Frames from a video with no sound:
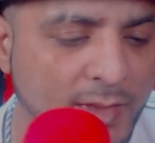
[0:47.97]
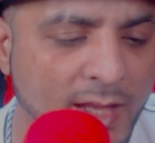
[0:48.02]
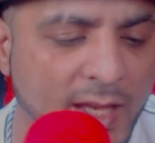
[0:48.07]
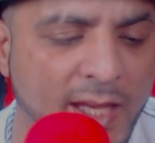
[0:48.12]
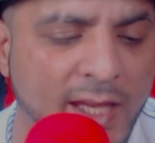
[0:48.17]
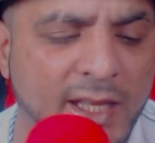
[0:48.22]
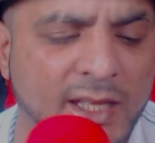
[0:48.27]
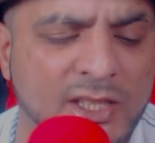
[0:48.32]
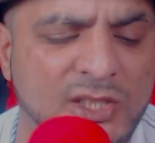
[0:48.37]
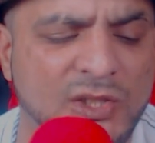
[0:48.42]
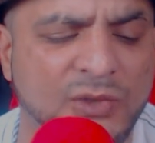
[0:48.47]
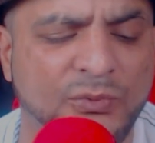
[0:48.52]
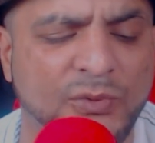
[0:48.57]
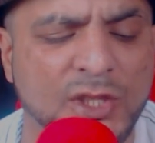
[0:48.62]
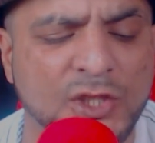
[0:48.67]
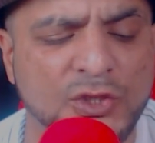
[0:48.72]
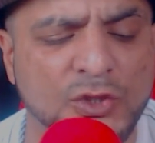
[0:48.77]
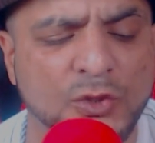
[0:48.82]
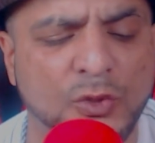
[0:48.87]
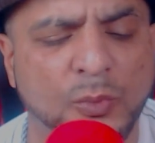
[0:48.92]
and its
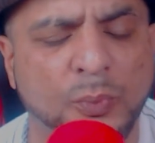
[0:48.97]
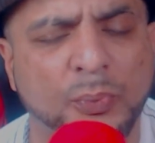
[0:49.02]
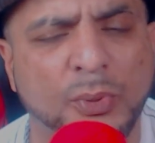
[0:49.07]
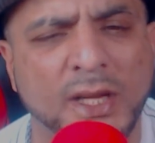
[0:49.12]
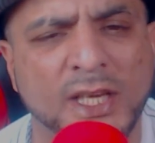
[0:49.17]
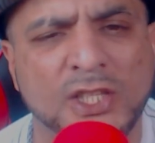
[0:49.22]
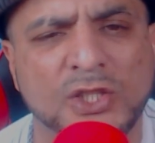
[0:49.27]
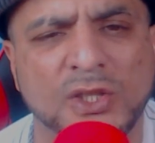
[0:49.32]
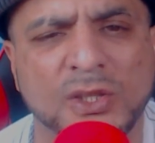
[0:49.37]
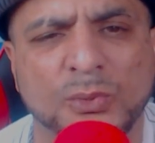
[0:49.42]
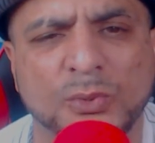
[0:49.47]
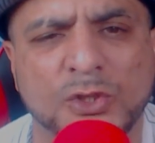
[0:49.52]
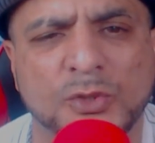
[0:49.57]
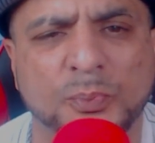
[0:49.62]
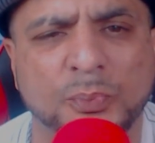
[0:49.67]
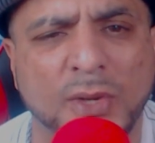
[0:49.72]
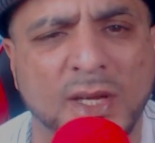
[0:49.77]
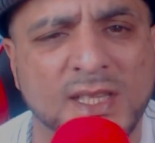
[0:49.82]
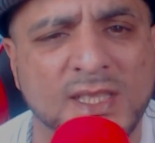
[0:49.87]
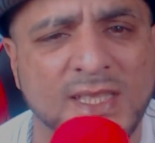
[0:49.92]
original price, it was
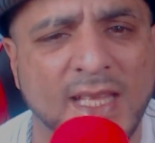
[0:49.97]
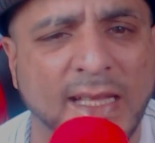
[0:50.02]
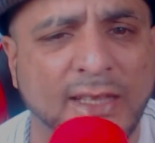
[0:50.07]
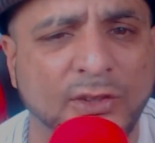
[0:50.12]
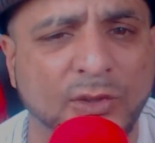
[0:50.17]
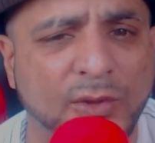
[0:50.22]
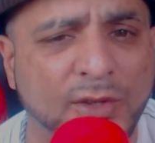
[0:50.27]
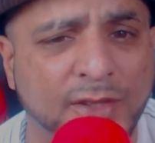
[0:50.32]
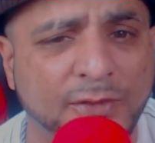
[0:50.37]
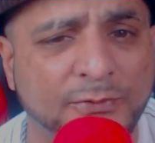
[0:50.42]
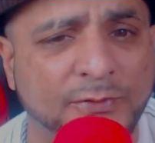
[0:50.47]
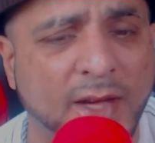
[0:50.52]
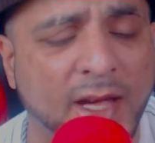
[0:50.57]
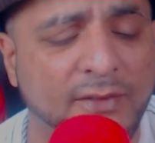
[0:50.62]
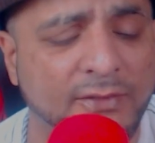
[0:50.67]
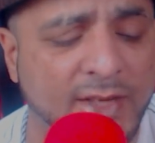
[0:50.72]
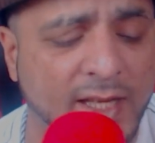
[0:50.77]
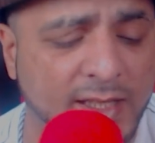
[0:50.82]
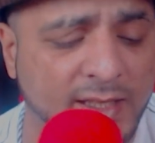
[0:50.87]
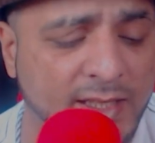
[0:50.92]
priced at thirty-five
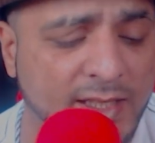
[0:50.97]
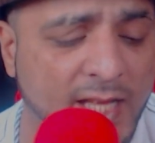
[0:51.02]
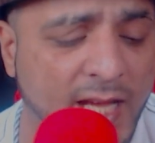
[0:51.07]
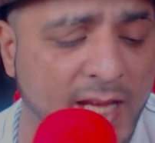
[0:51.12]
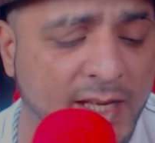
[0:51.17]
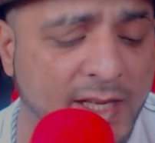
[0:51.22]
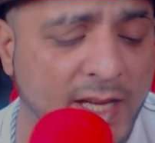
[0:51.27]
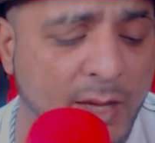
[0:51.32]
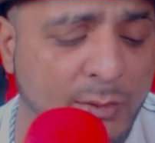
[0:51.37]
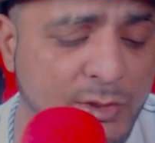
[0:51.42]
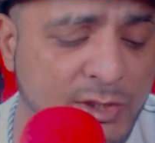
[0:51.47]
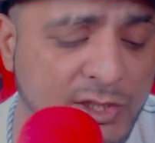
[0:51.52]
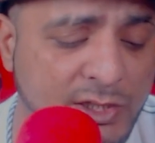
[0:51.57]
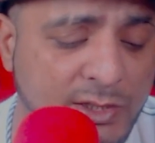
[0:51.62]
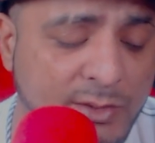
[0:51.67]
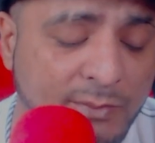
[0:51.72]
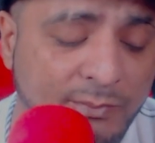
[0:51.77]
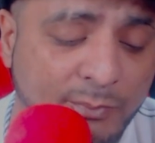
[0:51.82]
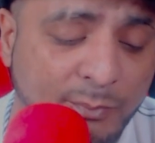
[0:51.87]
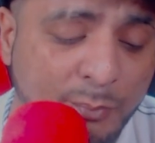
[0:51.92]
ninety-nine. Now it's
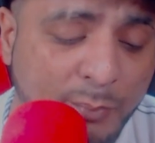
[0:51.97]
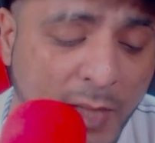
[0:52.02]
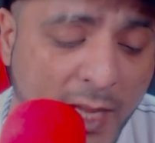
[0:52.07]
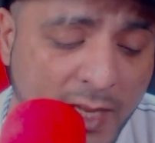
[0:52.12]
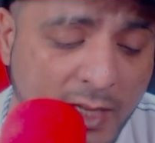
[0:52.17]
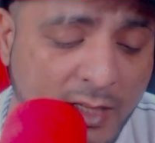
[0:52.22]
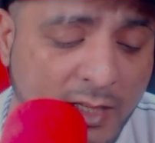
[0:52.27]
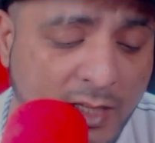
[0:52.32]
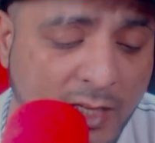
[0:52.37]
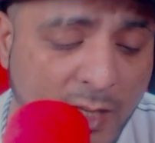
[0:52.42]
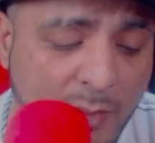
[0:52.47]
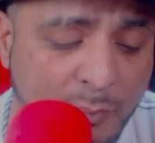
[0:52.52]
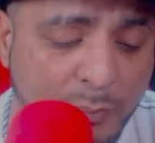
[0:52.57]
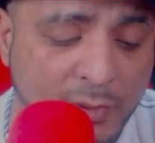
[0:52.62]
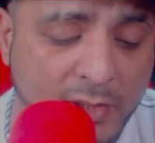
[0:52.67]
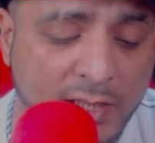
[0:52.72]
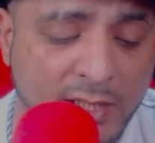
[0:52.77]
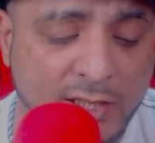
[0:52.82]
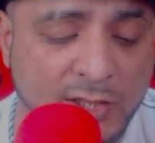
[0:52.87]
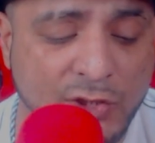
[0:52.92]
by a
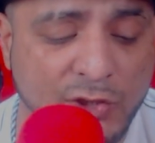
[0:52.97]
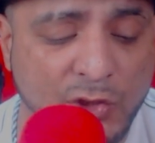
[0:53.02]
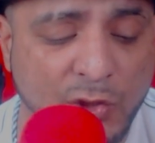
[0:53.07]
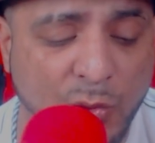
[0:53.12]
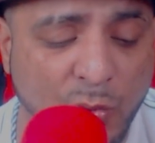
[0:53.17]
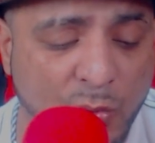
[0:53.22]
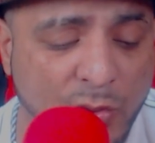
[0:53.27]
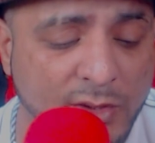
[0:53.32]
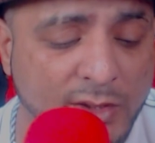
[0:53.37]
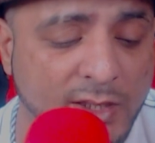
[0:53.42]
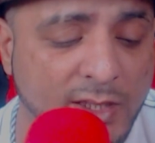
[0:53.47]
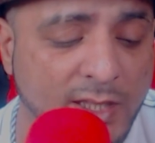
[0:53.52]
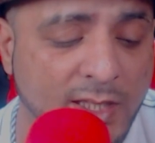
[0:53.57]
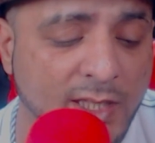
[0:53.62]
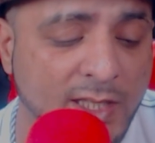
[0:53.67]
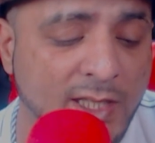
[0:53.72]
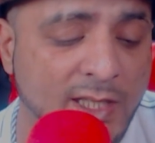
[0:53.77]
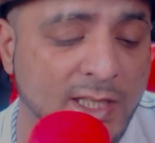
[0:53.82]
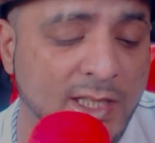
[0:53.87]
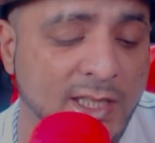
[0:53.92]
company and it's called
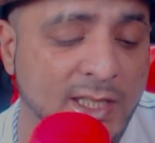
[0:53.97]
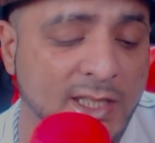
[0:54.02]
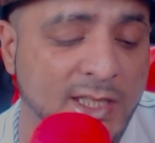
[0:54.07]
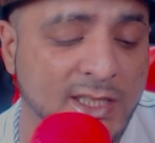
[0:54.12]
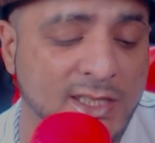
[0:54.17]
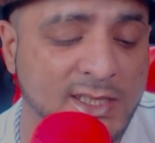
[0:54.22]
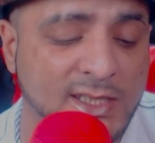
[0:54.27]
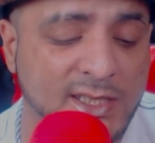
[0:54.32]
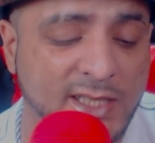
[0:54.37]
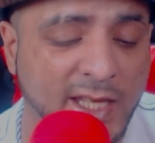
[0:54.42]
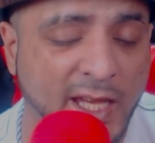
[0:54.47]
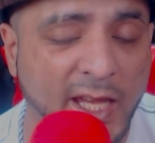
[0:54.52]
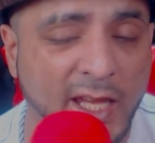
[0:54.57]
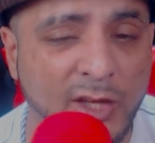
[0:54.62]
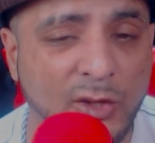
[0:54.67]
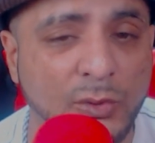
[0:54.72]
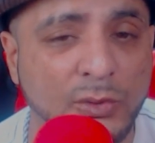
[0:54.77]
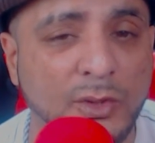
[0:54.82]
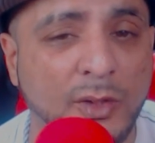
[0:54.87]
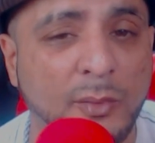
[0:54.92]

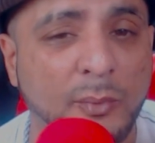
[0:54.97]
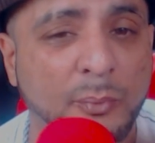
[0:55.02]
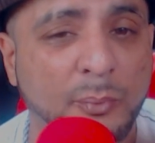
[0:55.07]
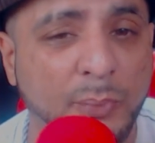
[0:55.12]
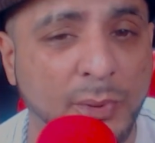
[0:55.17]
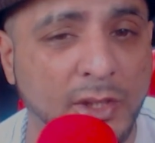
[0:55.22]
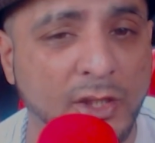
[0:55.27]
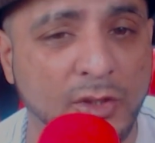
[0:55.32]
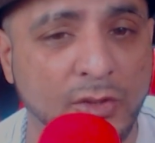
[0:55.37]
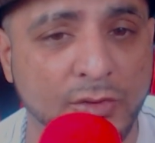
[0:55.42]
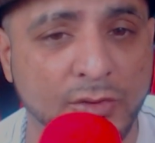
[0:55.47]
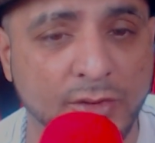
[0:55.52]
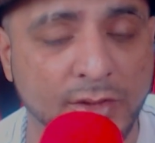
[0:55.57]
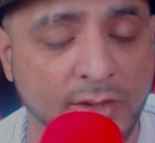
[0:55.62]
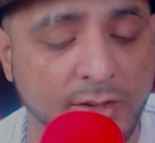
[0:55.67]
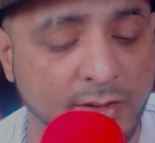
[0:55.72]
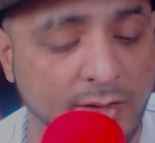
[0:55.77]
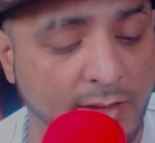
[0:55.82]
Scalebeard.